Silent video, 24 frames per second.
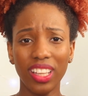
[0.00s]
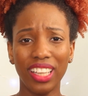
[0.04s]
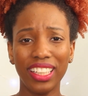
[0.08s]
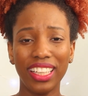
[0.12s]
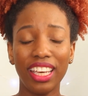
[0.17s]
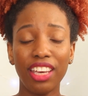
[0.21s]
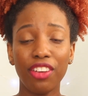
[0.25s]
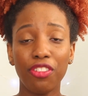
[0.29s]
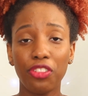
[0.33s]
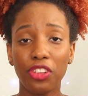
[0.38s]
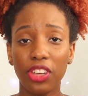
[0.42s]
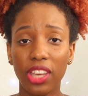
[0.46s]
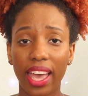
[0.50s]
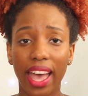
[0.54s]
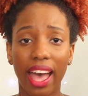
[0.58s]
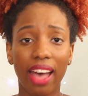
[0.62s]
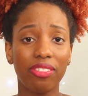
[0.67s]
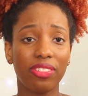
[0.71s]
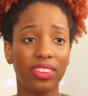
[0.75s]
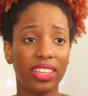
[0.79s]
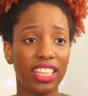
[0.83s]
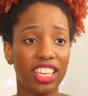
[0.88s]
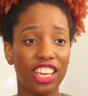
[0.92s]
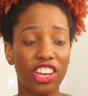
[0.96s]
if you
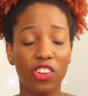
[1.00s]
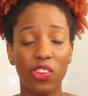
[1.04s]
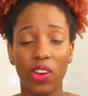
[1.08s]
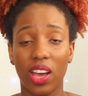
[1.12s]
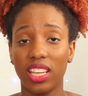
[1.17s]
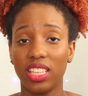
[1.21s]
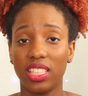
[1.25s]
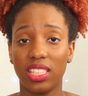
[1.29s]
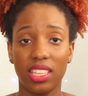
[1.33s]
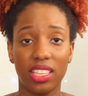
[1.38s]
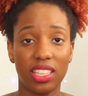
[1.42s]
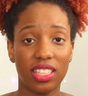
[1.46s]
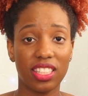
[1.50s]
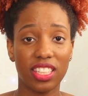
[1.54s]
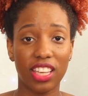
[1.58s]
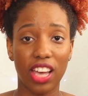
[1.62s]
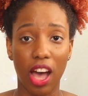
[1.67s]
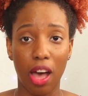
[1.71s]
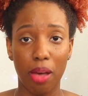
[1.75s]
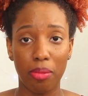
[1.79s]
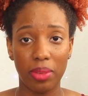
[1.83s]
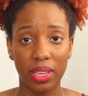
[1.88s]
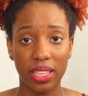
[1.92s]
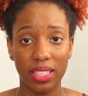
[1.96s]
have any questions,
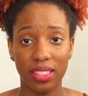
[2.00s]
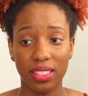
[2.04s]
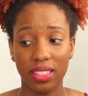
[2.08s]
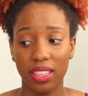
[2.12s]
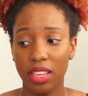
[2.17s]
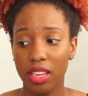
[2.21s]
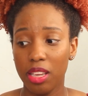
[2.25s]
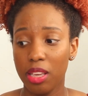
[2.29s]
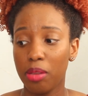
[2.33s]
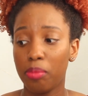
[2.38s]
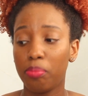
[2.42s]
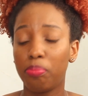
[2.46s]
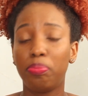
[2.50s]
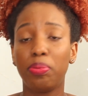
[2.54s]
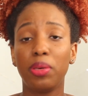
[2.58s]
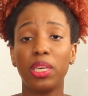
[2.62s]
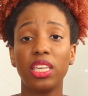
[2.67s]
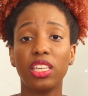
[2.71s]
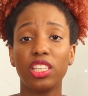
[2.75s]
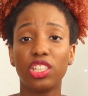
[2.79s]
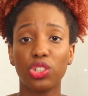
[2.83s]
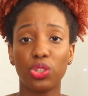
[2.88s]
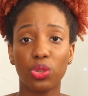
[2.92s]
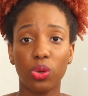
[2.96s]
comments,
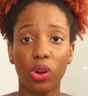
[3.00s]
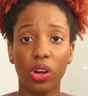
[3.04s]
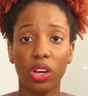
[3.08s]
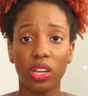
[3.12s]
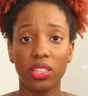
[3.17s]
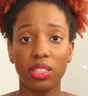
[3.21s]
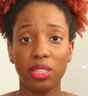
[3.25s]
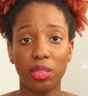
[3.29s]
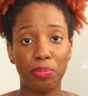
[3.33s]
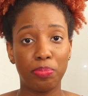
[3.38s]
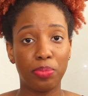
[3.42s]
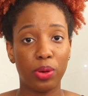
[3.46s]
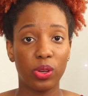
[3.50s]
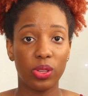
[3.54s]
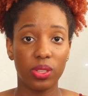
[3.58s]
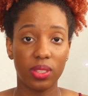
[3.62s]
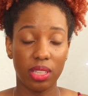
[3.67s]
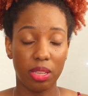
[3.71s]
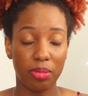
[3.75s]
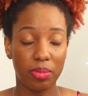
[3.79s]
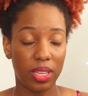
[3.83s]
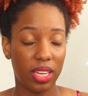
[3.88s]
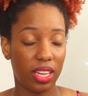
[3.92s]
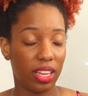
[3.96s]
be sure to post
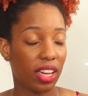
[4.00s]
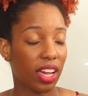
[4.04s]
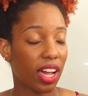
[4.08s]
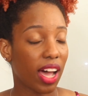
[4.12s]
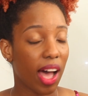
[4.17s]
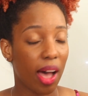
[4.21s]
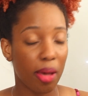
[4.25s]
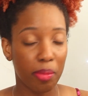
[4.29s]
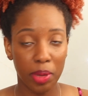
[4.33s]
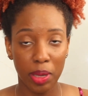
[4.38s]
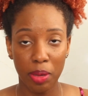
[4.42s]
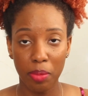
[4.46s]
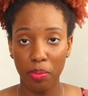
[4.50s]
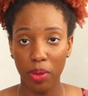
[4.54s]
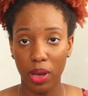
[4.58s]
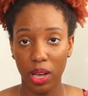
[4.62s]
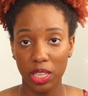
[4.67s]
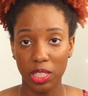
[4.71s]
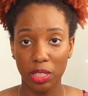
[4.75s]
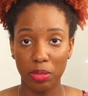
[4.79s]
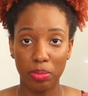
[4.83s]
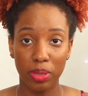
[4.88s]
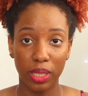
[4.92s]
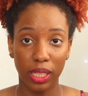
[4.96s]
them in the comment
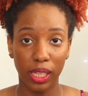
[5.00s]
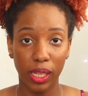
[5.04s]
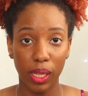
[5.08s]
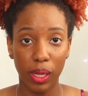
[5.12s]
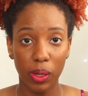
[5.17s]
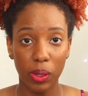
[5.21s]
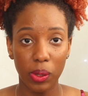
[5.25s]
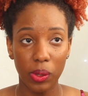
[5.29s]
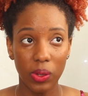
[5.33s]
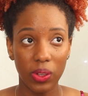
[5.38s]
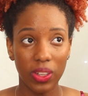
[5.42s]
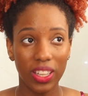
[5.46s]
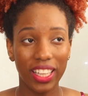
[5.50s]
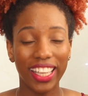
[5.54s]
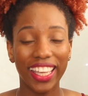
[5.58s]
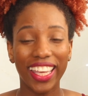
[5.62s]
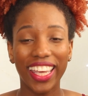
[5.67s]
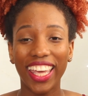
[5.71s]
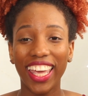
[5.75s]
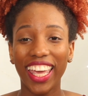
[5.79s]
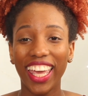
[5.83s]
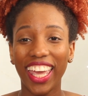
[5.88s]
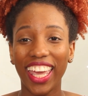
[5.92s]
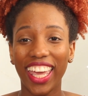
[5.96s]
box below,
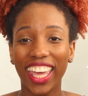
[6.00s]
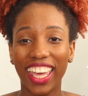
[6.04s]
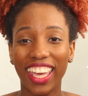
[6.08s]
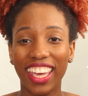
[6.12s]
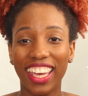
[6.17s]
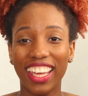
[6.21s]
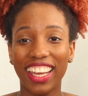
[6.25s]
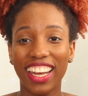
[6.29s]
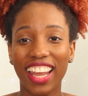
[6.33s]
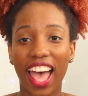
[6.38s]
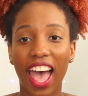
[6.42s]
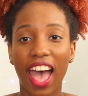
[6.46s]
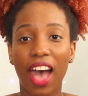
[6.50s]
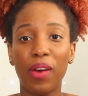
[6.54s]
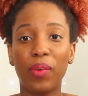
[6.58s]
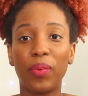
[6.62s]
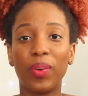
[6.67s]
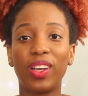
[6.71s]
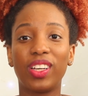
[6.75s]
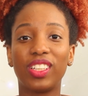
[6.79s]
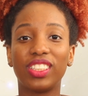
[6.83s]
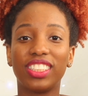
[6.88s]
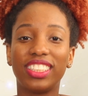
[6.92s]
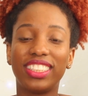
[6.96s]
and I
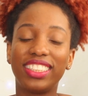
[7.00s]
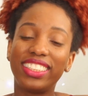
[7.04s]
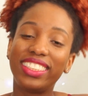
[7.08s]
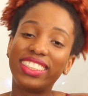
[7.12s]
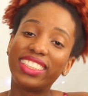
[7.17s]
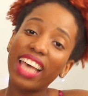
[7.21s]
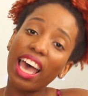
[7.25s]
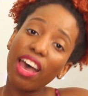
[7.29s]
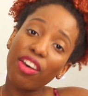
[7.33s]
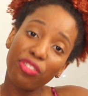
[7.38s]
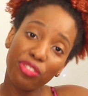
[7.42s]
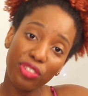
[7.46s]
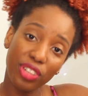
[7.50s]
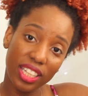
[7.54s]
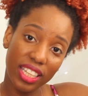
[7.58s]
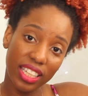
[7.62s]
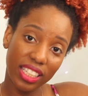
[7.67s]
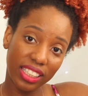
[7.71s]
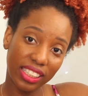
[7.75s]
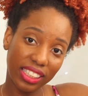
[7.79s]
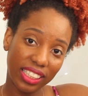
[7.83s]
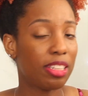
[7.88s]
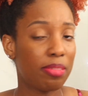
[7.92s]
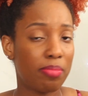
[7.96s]
will
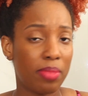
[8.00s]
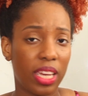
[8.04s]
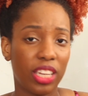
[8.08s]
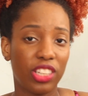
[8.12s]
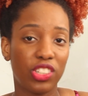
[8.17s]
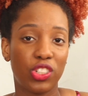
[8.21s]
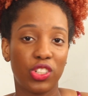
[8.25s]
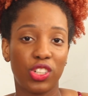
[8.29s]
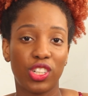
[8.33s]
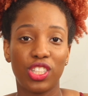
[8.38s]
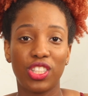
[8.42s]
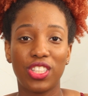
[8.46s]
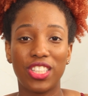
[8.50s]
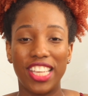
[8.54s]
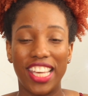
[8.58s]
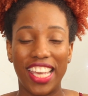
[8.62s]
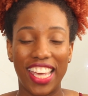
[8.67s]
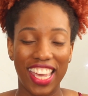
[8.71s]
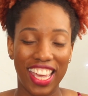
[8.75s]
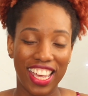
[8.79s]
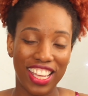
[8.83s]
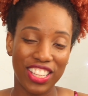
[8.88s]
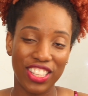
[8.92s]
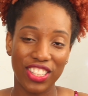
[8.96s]
definitely make sure
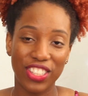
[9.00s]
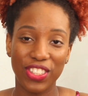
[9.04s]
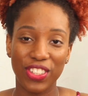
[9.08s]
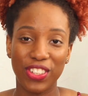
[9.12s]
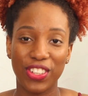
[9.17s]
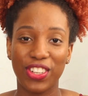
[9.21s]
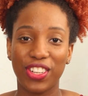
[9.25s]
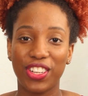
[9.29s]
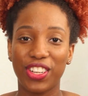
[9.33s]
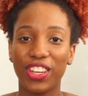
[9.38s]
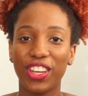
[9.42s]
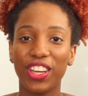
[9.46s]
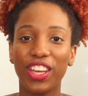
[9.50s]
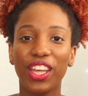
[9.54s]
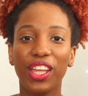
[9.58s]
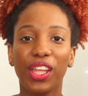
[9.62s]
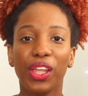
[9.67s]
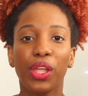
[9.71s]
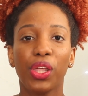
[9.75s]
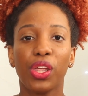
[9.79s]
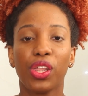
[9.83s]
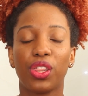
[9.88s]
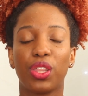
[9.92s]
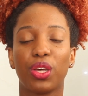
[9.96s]
to answer
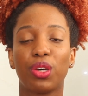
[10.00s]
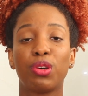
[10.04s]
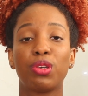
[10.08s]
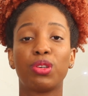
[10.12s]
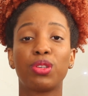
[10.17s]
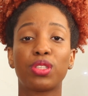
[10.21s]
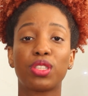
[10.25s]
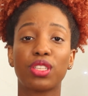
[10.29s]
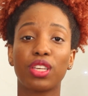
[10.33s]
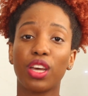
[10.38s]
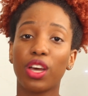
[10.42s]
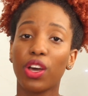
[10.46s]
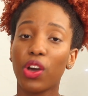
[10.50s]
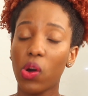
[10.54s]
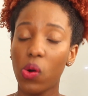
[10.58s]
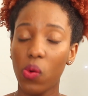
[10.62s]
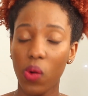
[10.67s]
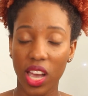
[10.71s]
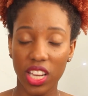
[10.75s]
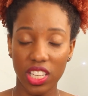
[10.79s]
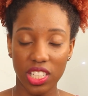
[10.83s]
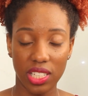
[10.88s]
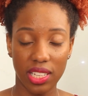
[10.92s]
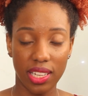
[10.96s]
those
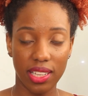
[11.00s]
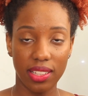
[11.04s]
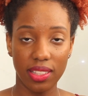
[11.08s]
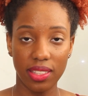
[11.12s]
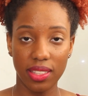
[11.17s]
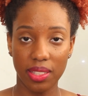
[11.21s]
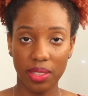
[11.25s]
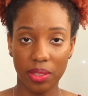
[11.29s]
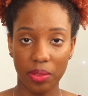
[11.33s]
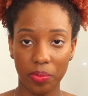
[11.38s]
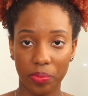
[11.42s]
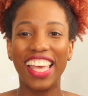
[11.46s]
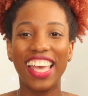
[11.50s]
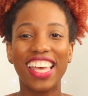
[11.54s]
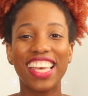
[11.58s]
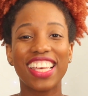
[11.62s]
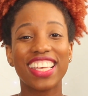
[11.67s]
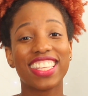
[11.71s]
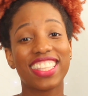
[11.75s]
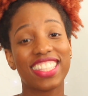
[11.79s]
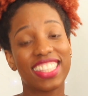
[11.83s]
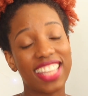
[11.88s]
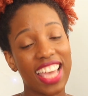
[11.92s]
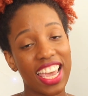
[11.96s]
questions.
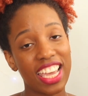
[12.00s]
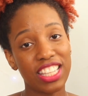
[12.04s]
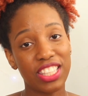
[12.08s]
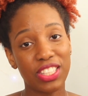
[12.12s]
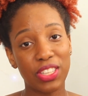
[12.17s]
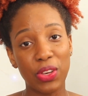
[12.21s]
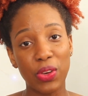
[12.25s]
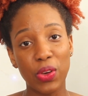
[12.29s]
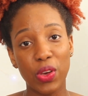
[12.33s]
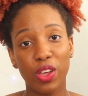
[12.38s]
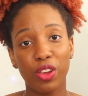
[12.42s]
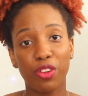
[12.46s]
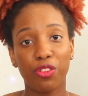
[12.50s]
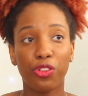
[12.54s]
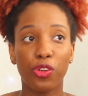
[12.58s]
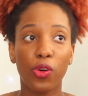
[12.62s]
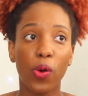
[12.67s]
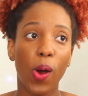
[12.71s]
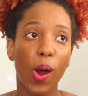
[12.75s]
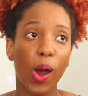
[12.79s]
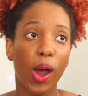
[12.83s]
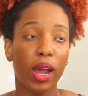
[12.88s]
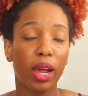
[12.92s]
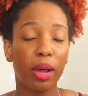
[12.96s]
Stay tuned
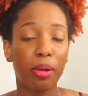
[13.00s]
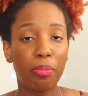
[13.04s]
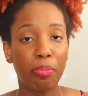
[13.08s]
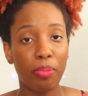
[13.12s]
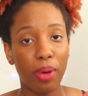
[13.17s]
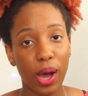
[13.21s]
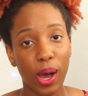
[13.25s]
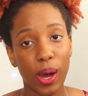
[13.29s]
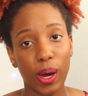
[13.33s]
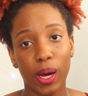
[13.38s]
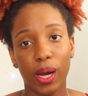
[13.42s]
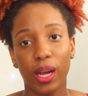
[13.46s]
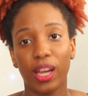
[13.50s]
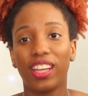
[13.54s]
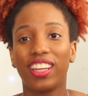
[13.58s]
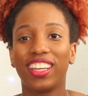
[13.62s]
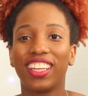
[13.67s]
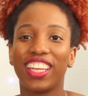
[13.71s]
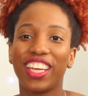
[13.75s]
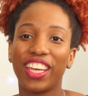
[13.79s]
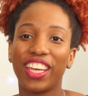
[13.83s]
for part